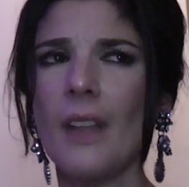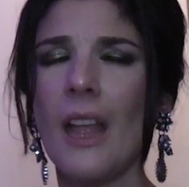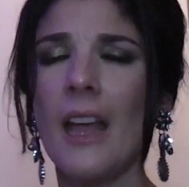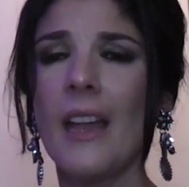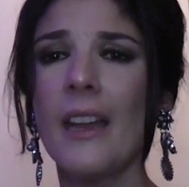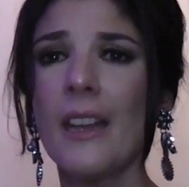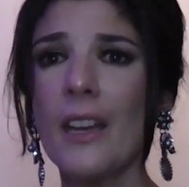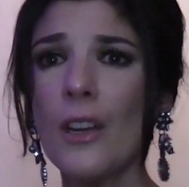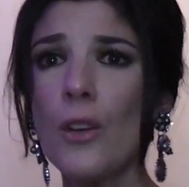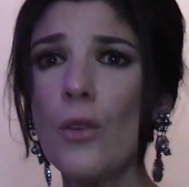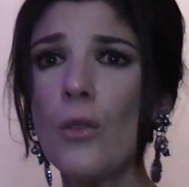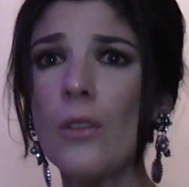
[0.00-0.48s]

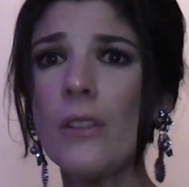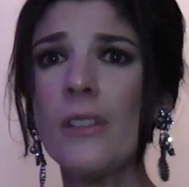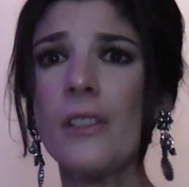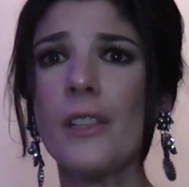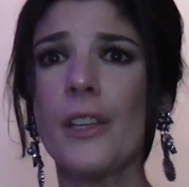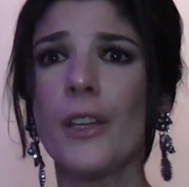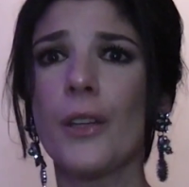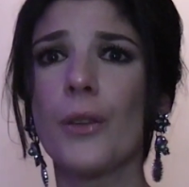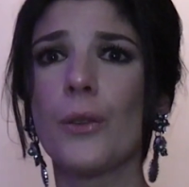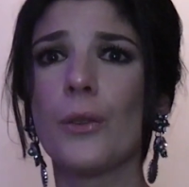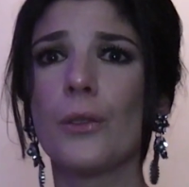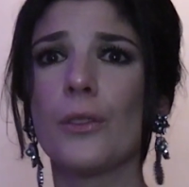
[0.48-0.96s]
And I
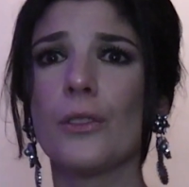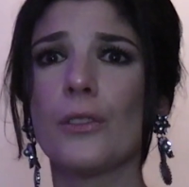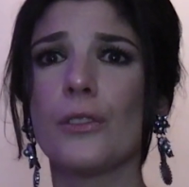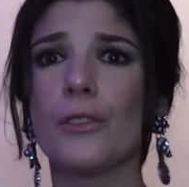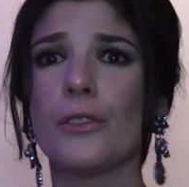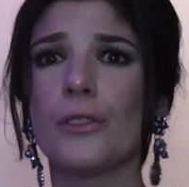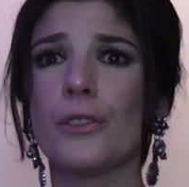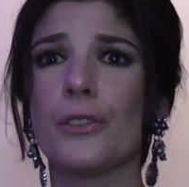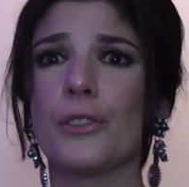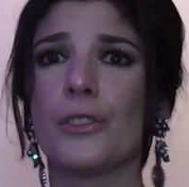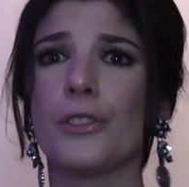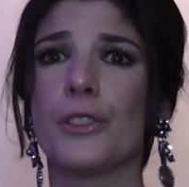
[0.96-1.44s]
also
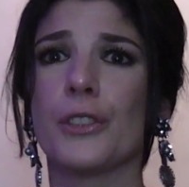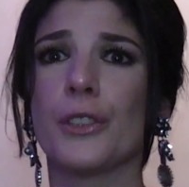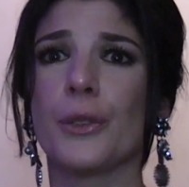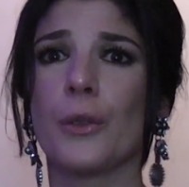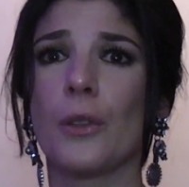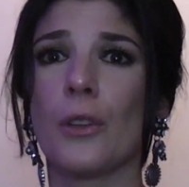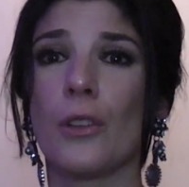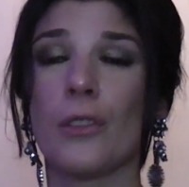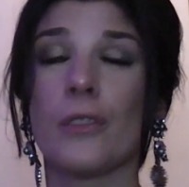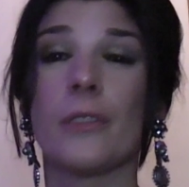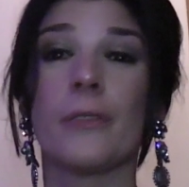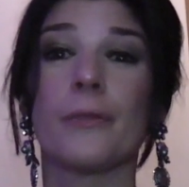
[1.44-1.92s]

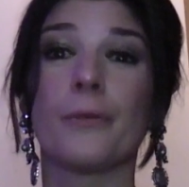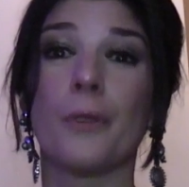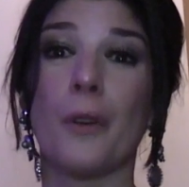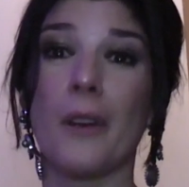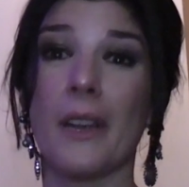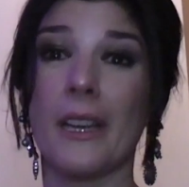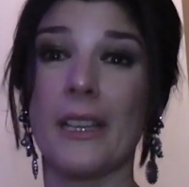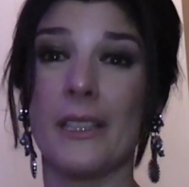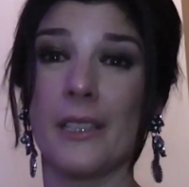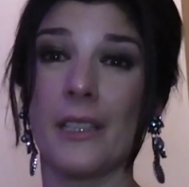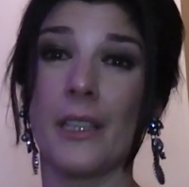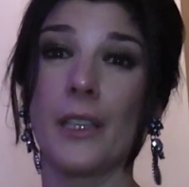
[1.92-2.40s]
do a lot of
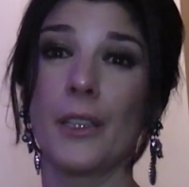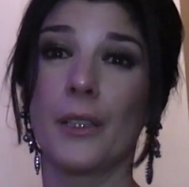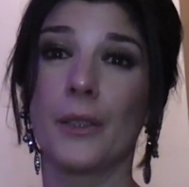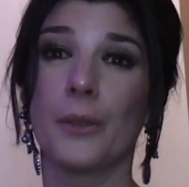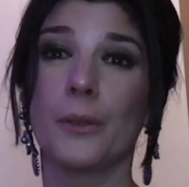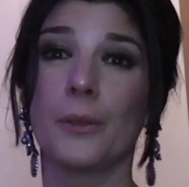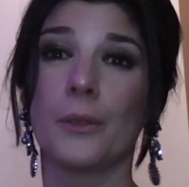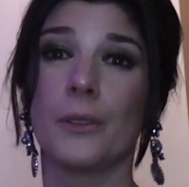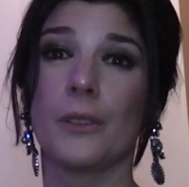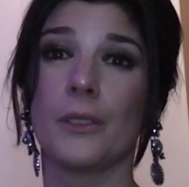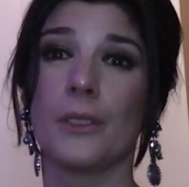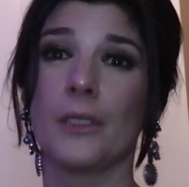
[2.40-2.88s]

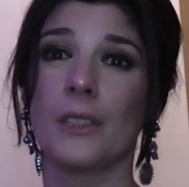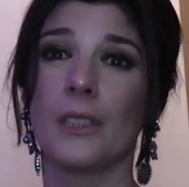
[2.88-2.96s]
radio,